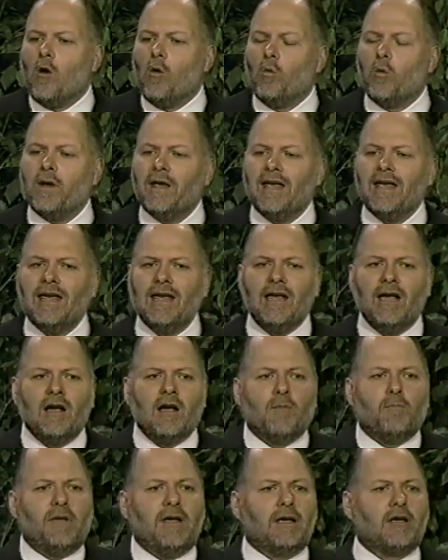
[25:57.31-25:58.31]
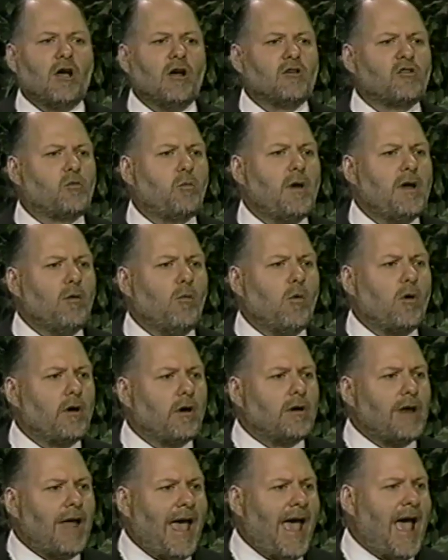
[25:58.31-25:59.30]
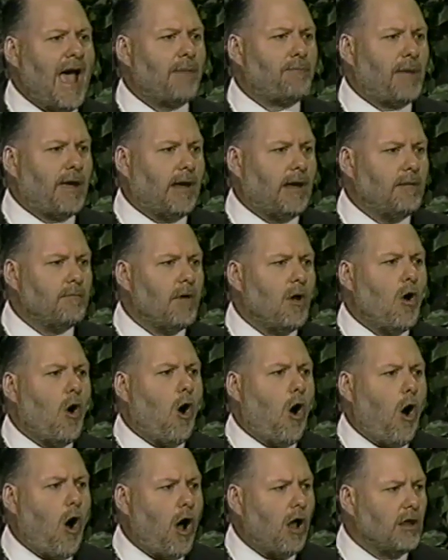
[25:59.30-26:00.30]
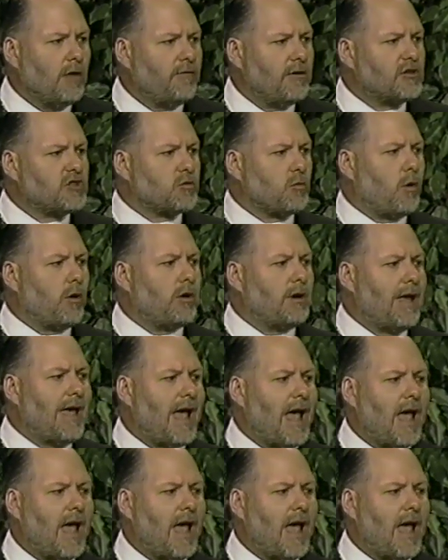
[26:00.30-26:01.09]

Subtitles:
We, because we weren't happy, all of us weren't